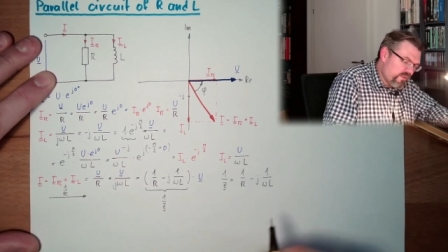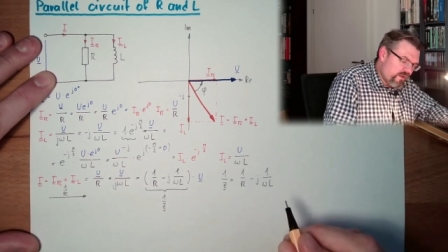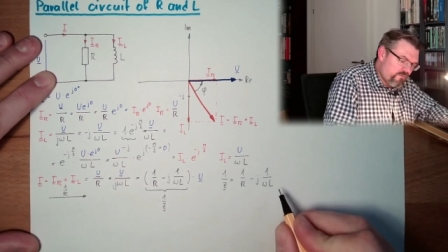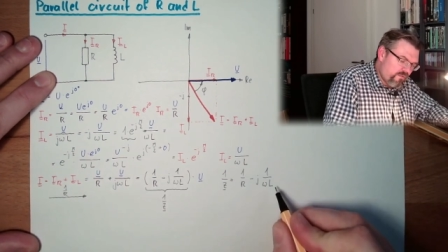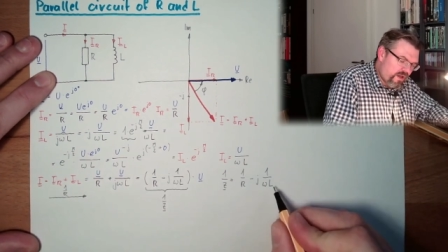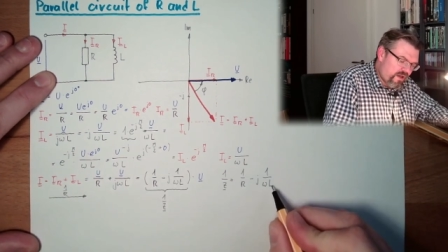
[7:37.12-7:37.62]

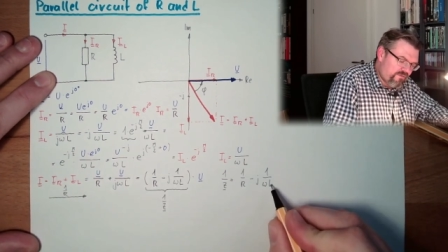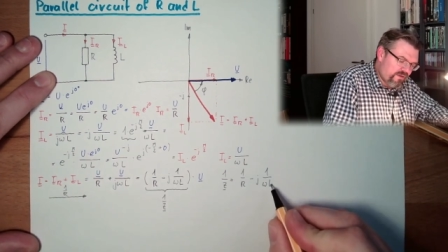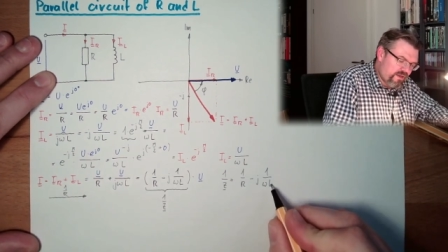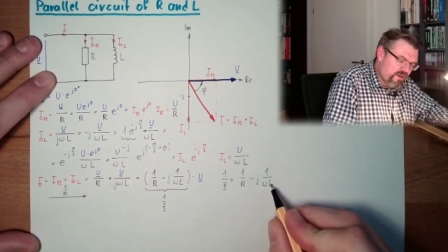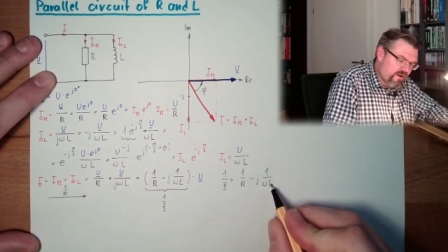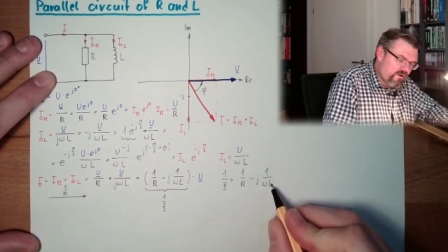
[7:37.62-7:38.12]
We're having
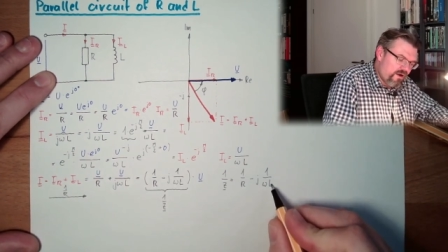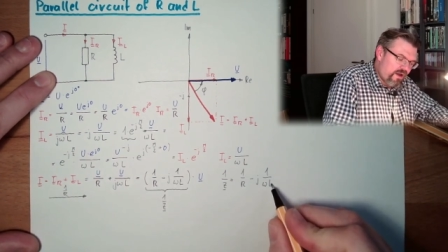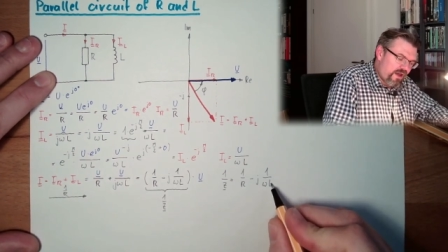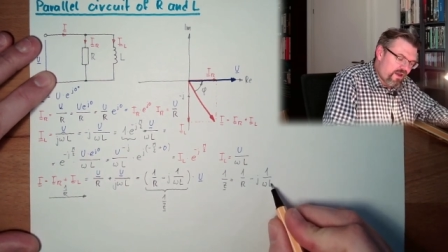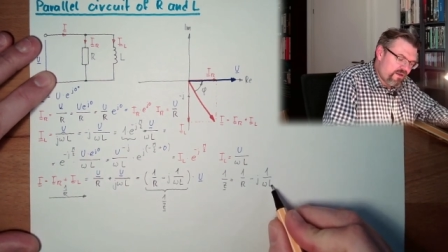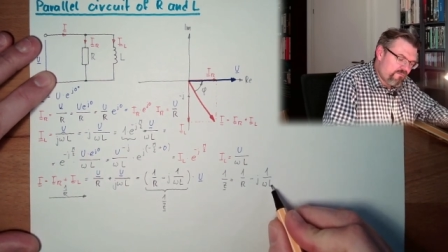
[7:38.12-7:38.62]
here
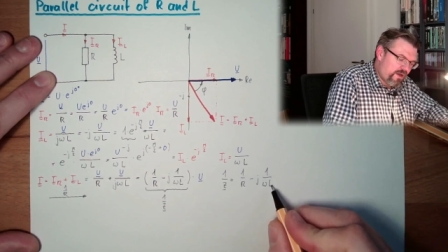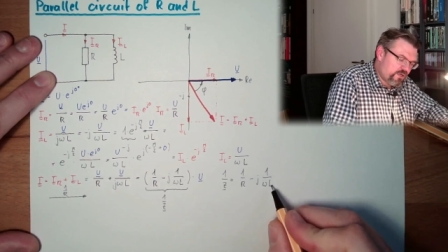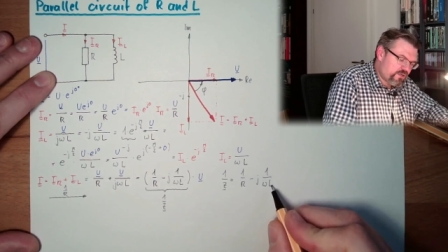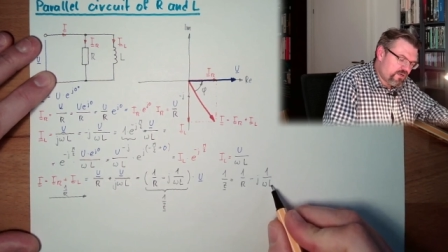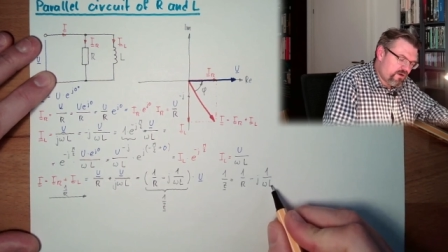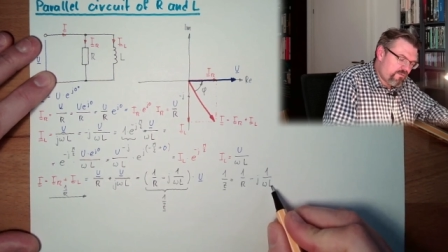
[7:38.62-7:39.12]
an
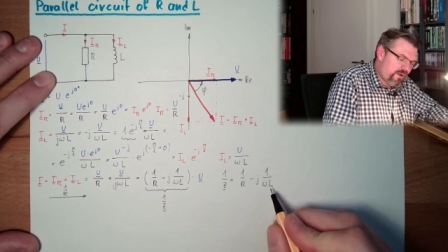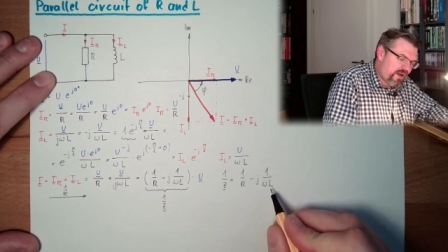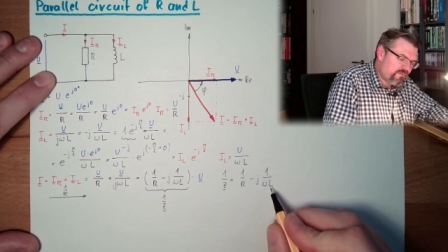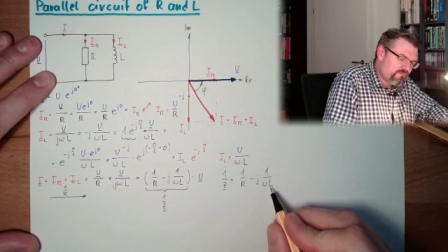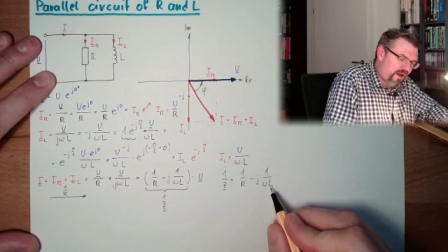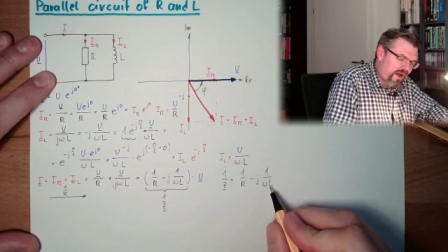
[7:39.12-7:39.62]
imaginary
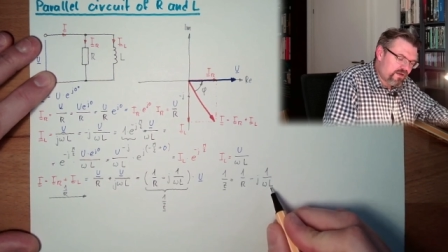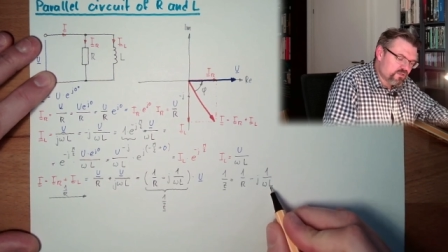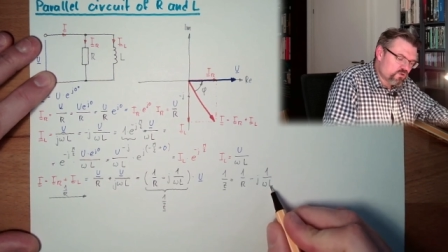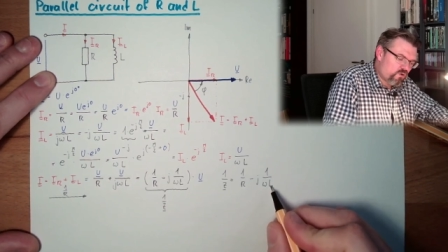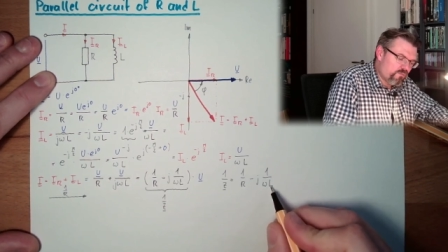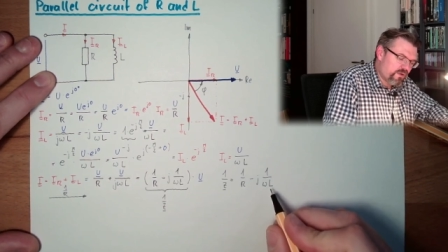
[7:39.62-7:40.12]
part, minus
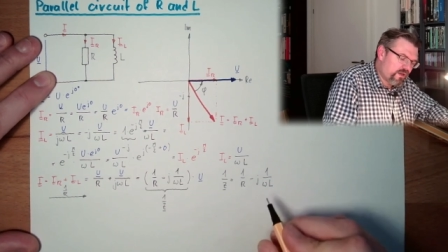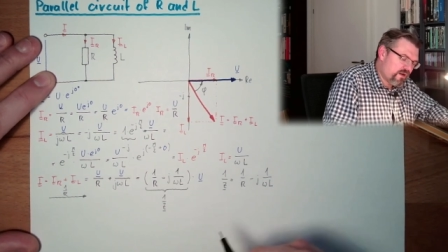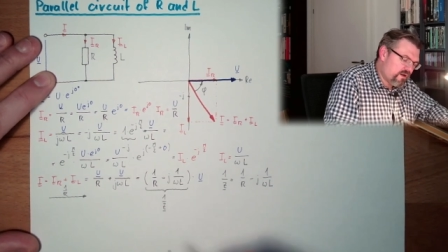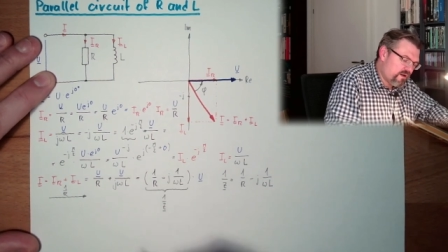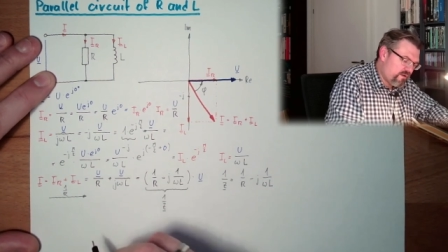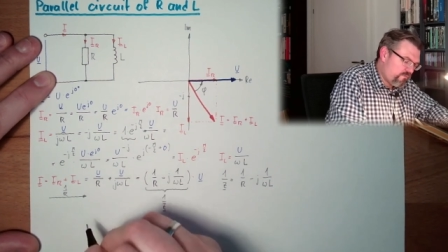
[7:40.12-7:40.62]

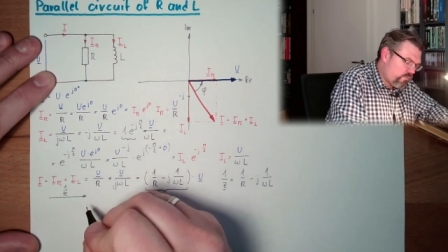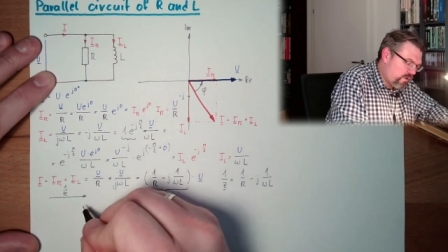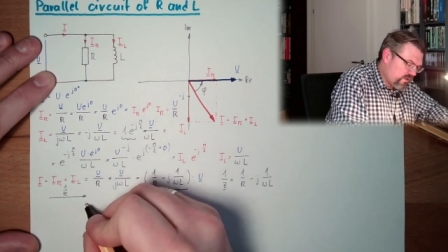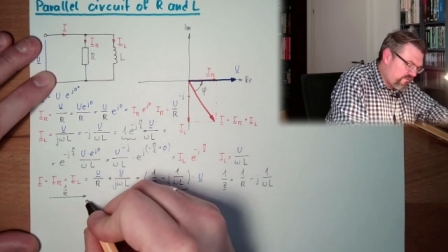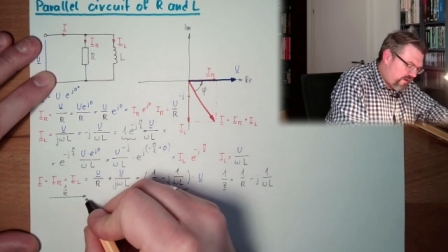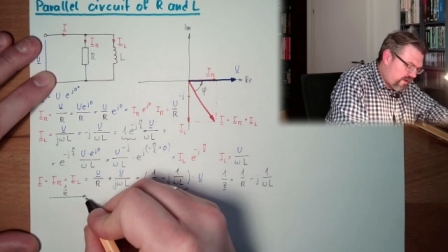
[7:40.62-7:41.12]
omega, 1
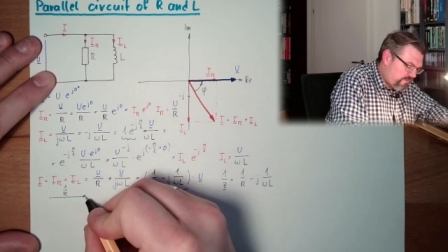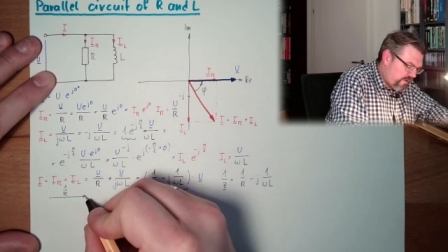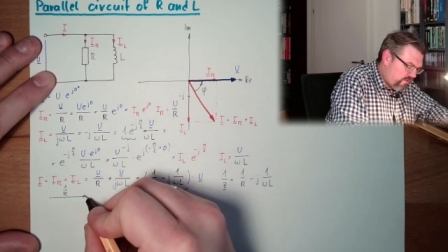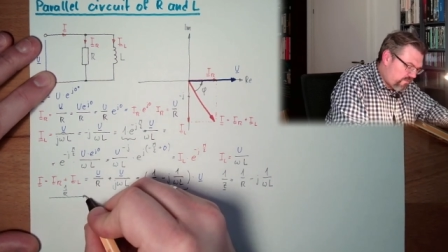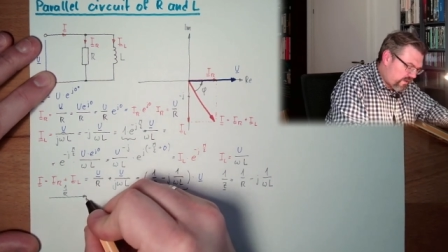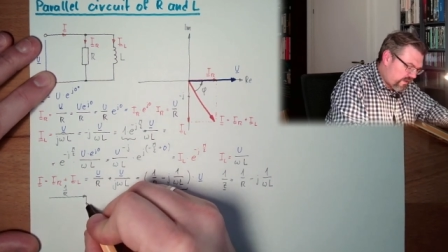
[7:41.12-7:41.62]
divided by
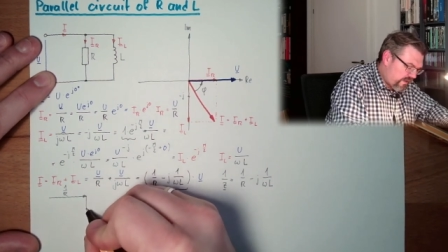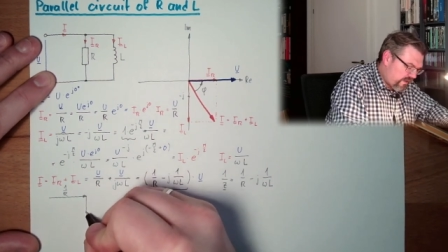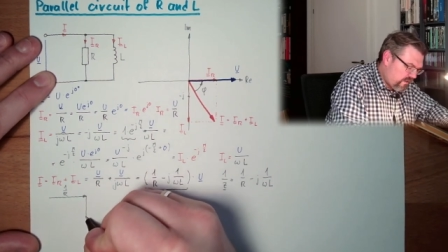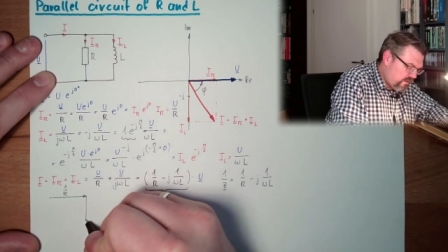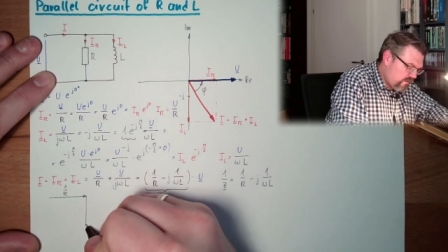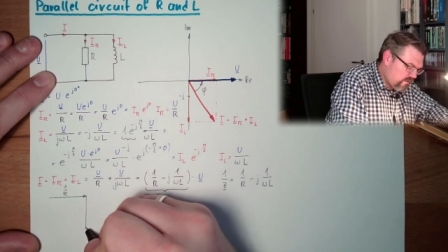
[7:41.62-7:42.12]
omega
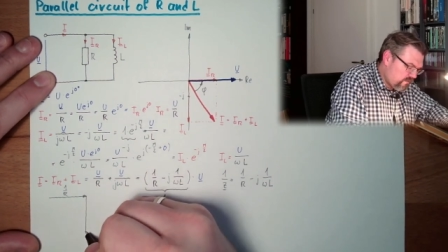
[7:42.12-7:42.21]
L.